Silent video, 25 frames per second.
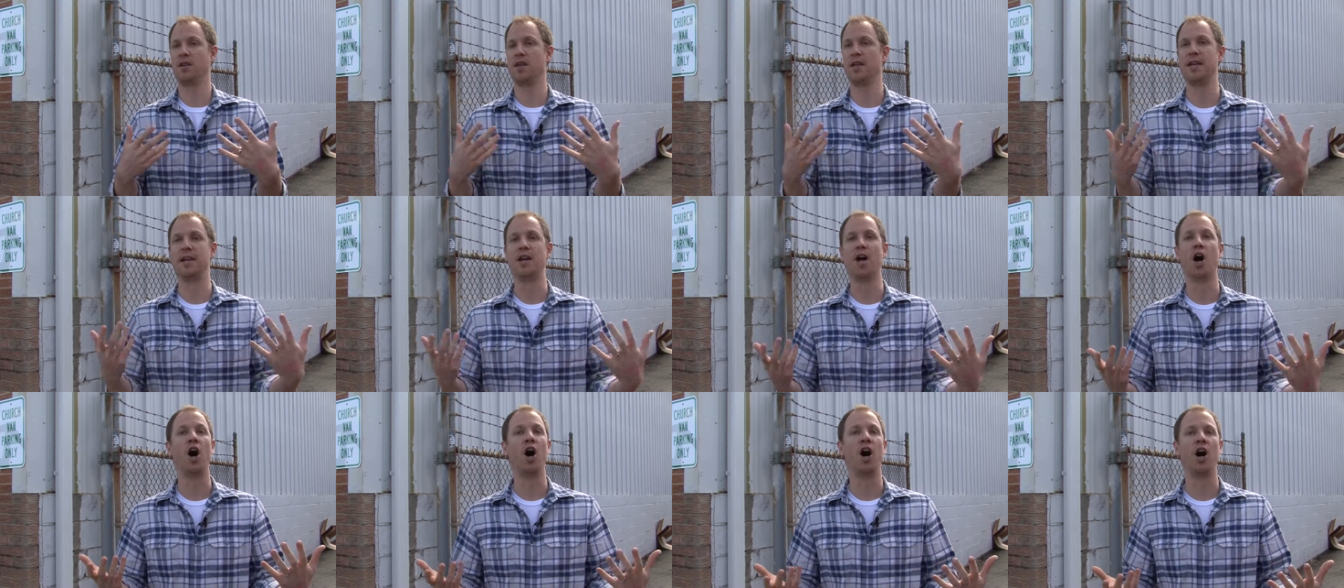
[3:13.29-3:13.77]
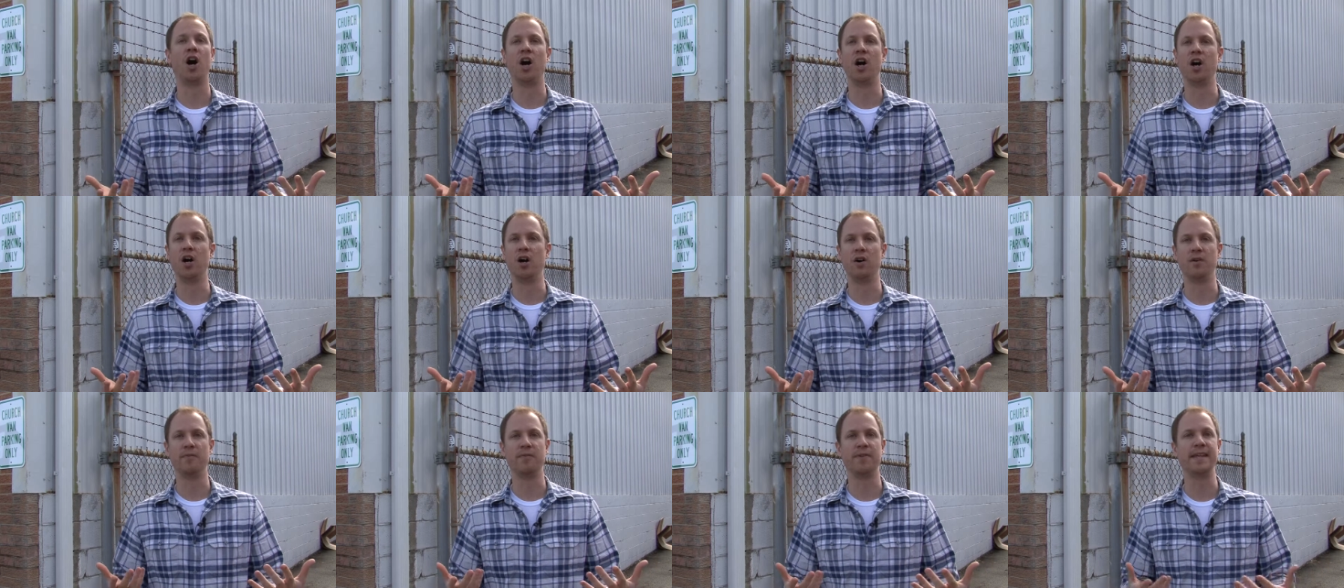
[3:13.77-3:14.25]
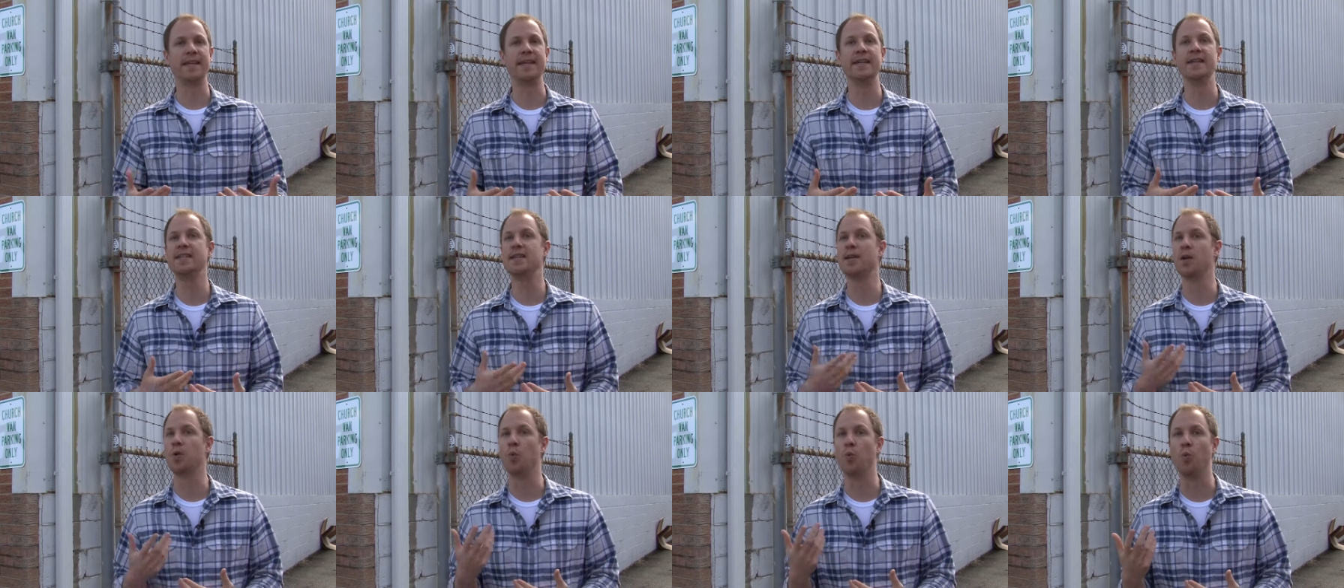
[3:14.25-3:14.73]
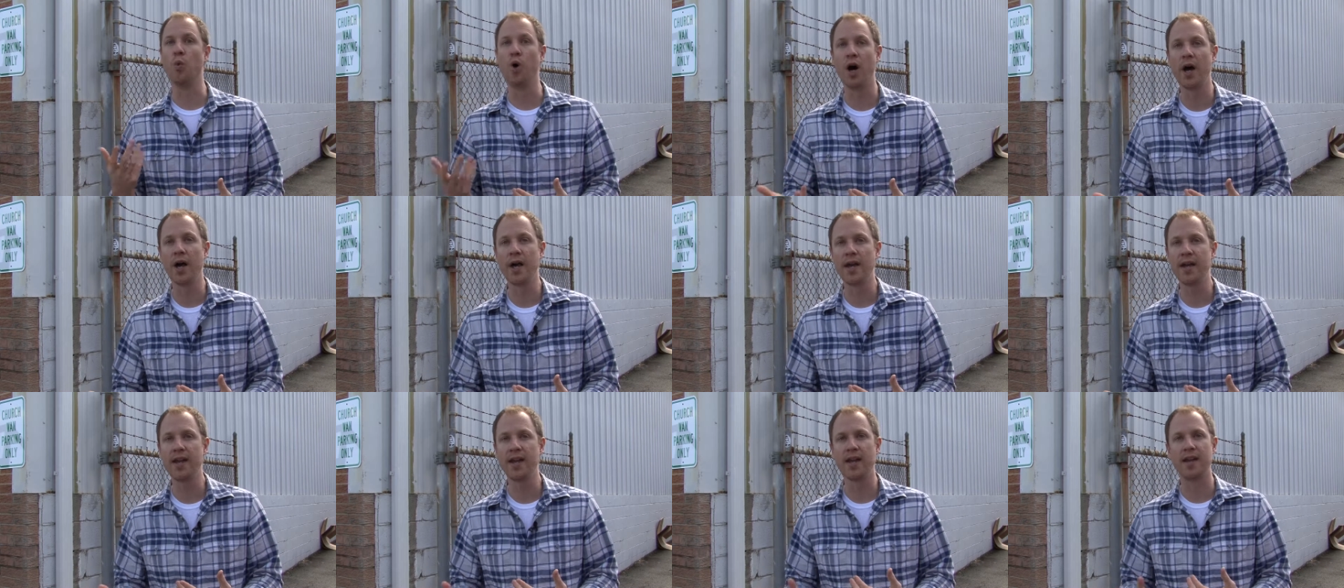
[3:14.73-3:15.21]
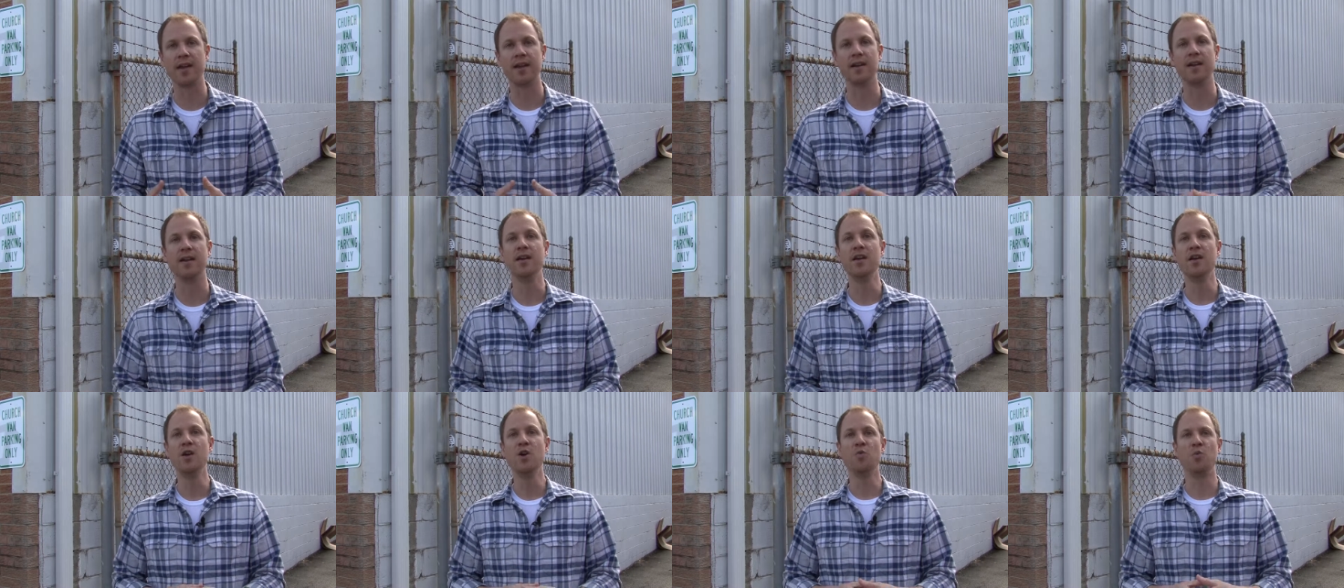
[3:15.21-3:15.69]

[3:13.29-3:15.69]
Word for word: in awe of he did what and